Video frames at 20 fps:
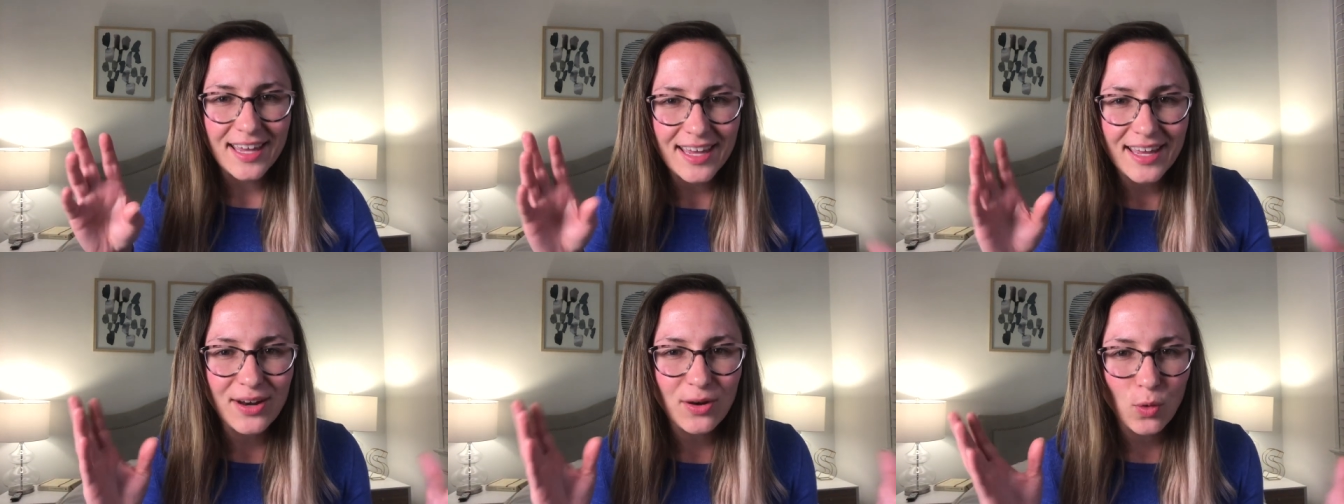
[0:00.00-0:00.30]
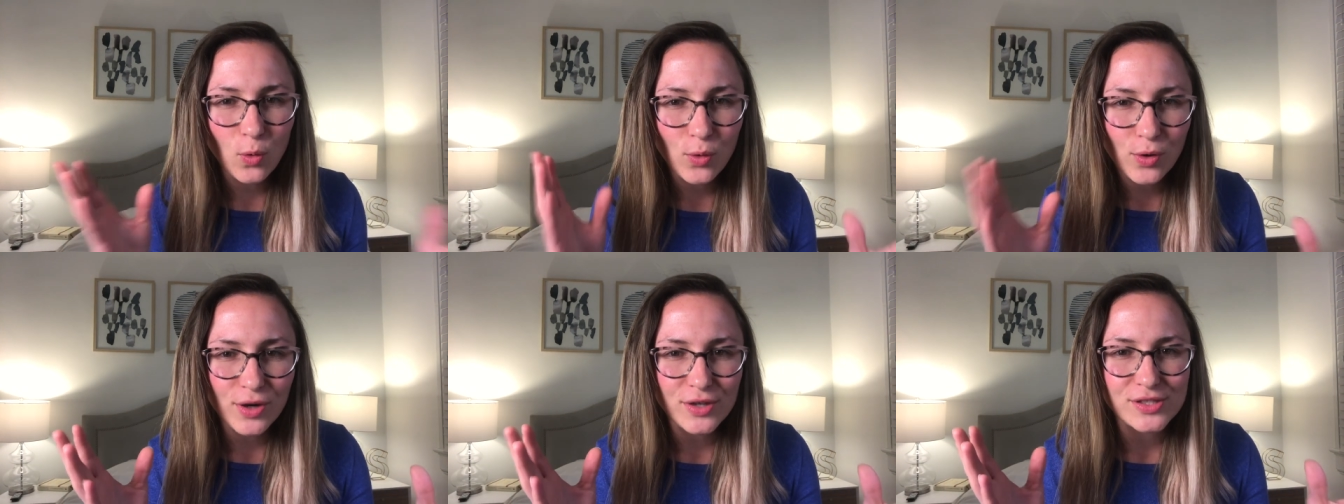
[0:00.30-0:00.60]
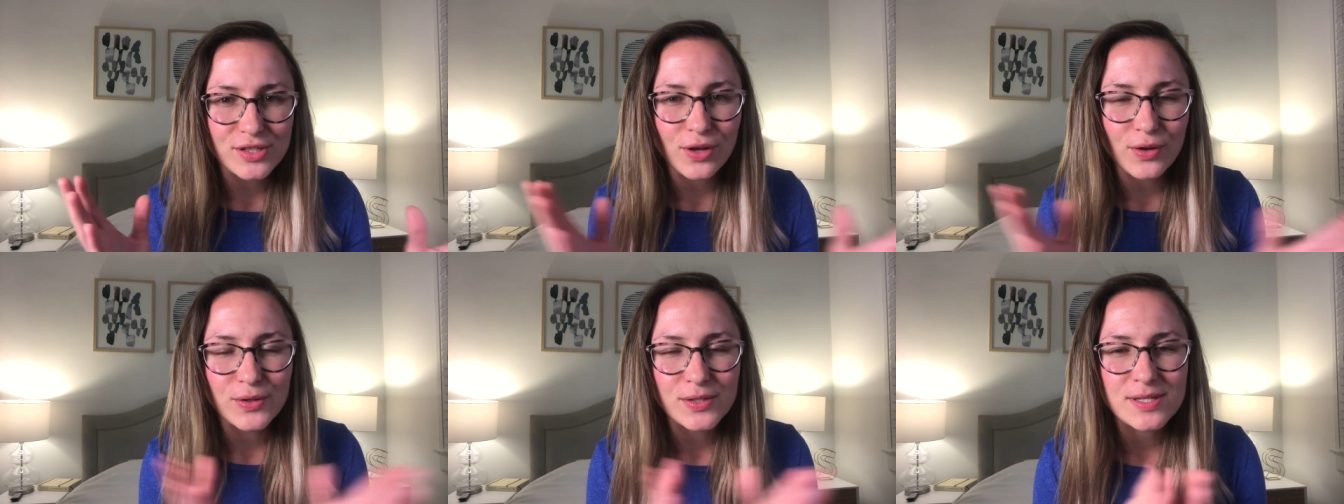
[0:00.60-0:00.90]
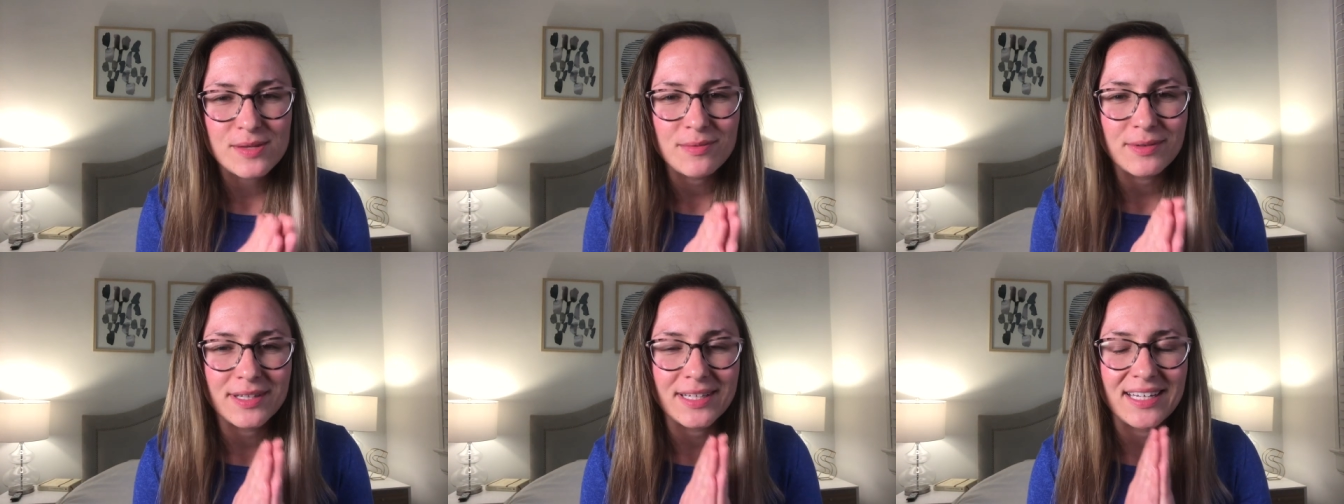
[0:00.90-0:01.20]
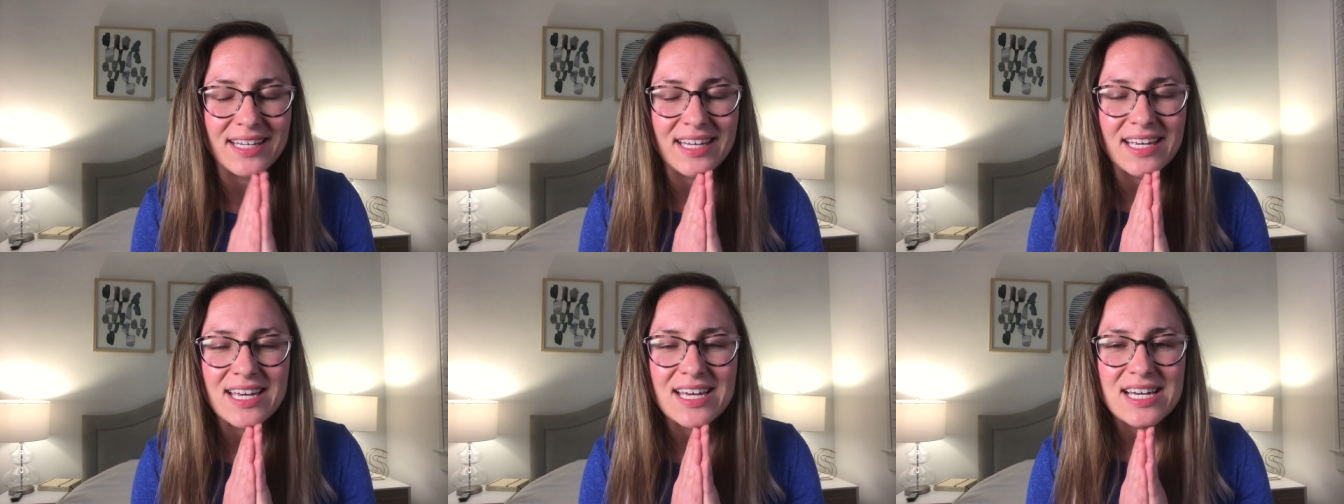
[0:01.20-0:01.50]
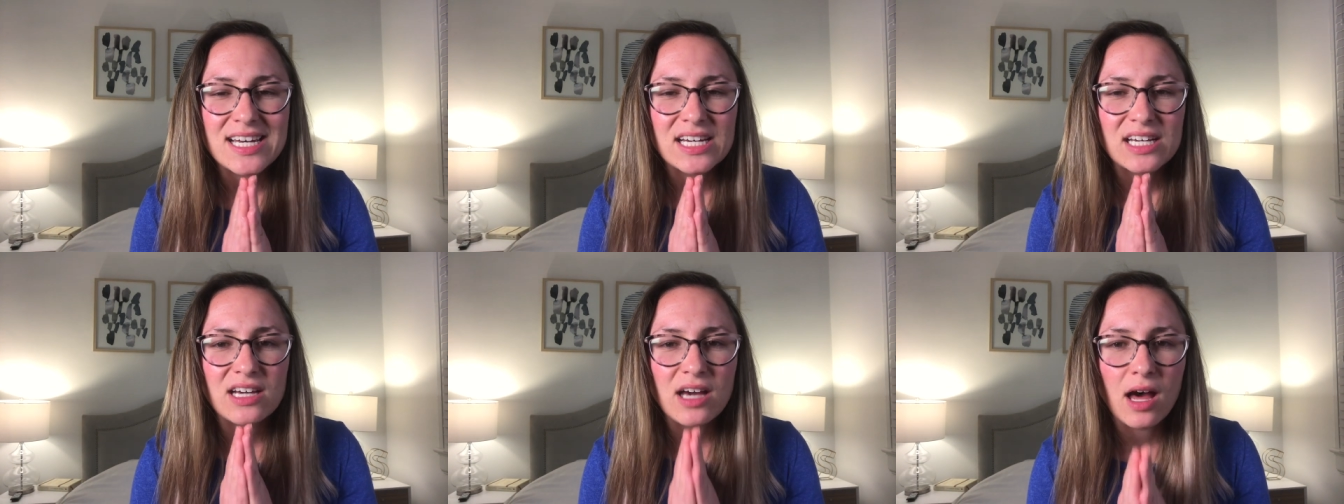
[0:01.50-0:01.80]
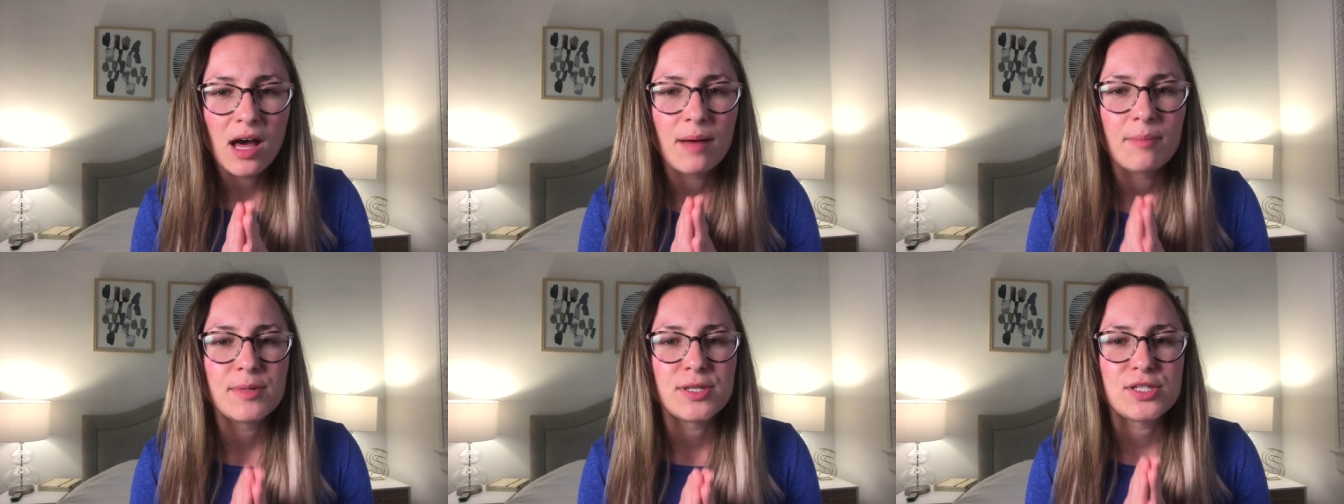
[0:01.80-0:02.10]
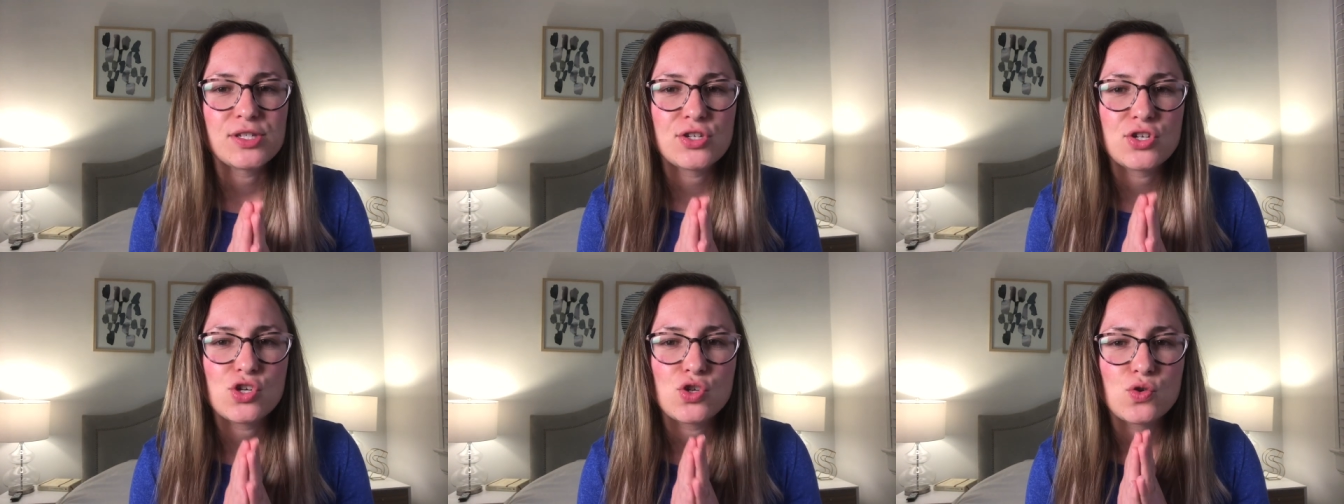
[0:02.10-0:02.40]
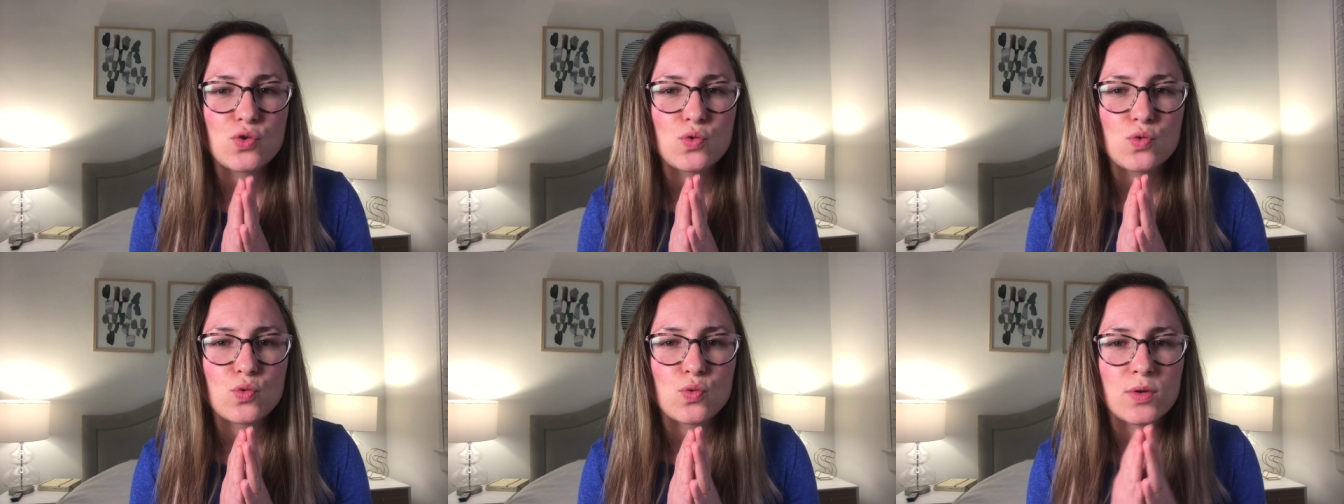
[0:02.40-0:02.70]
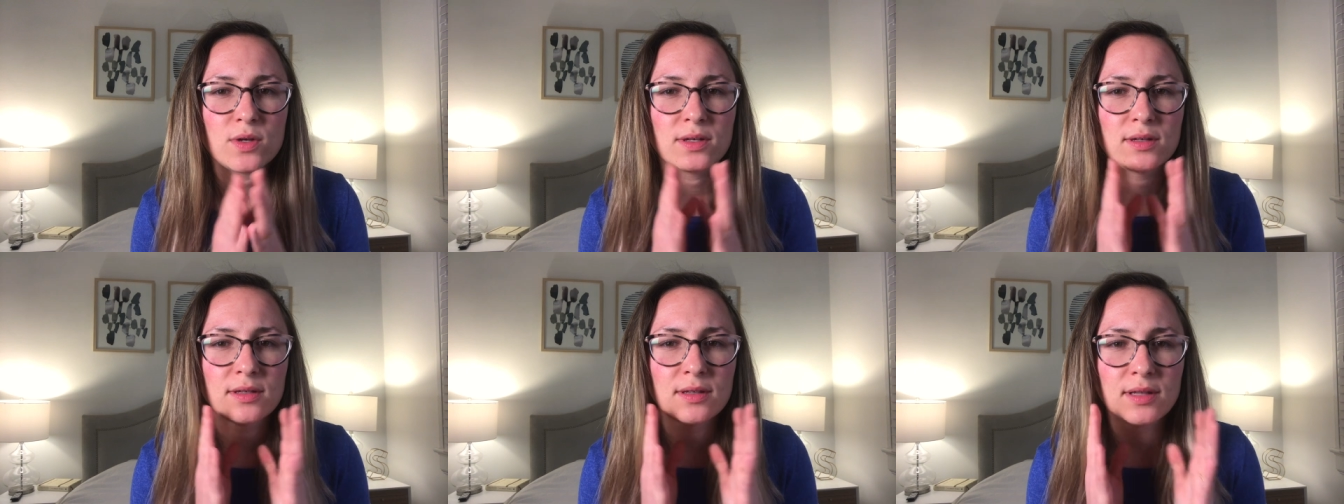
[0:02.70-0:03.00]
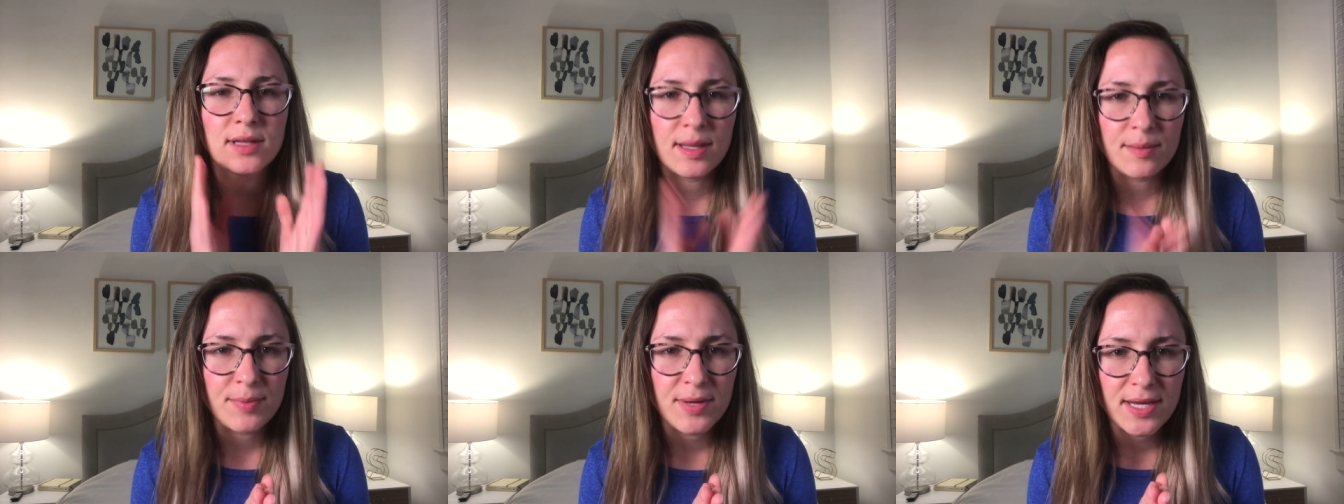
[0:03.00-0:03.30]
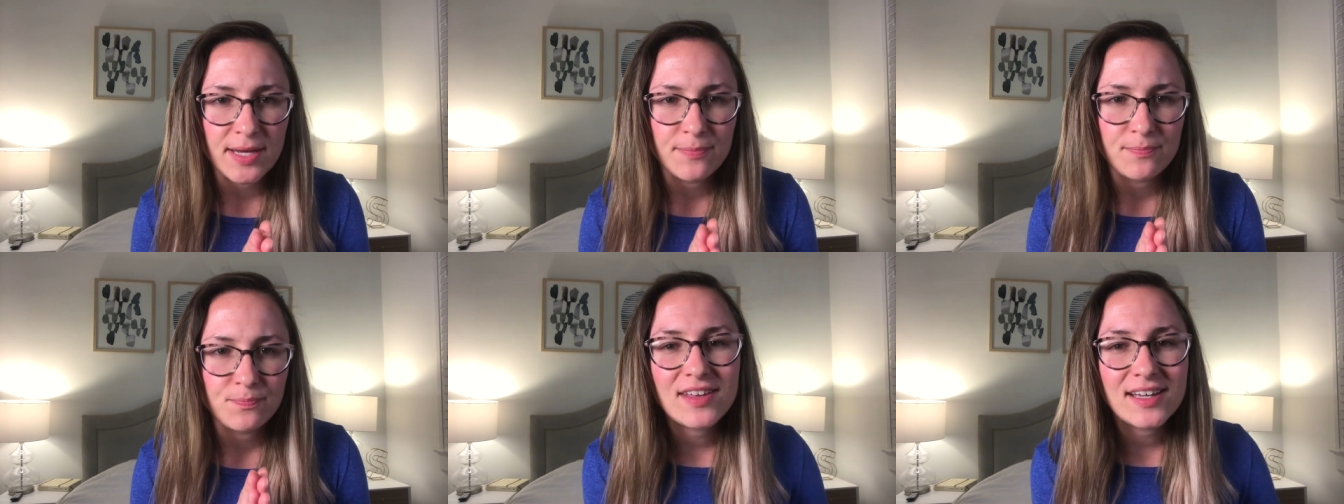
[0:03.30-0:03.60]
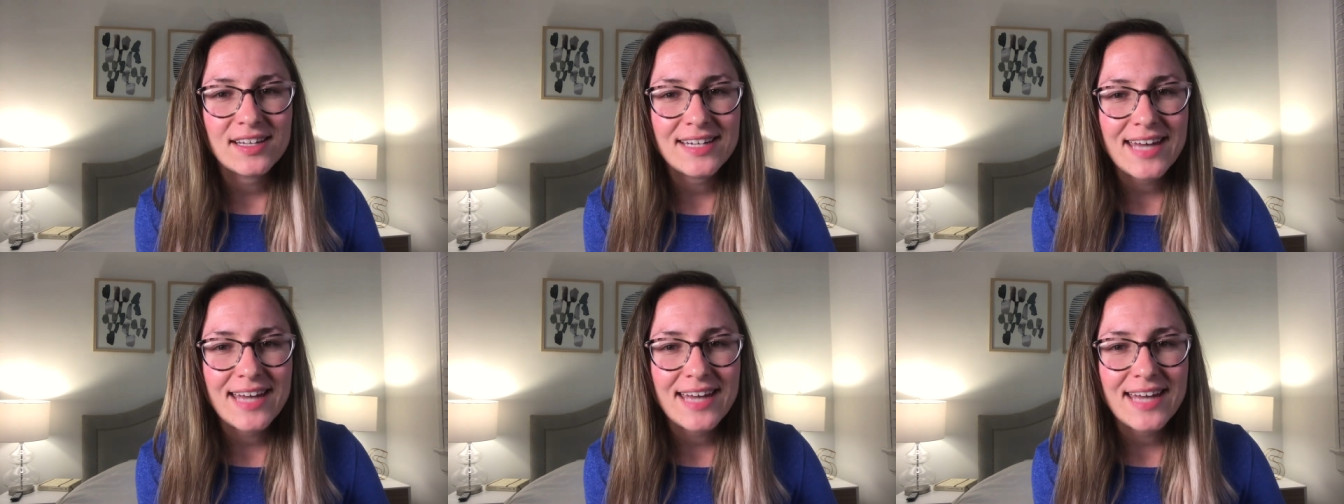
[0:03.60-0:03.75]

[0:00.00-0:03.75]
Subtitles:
in order to ultimately come to Libby.